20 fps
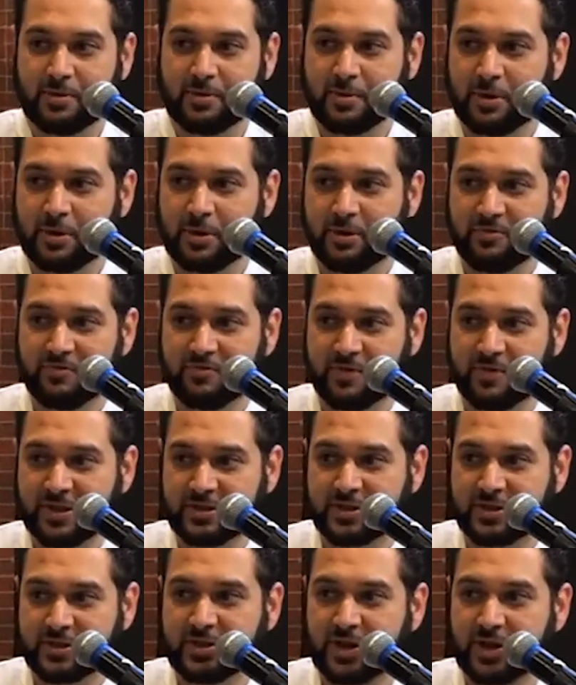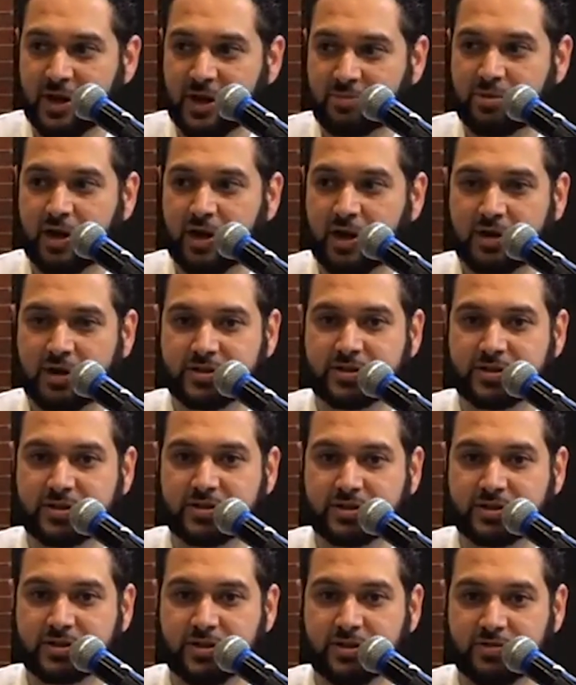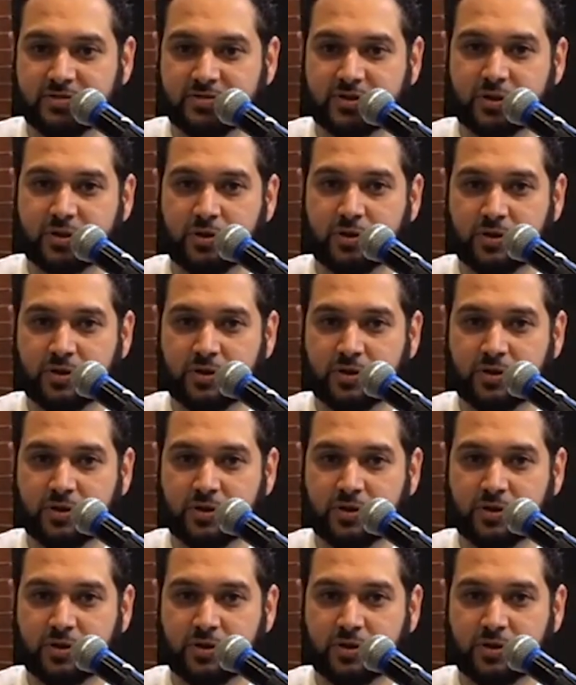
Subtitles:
They invented that process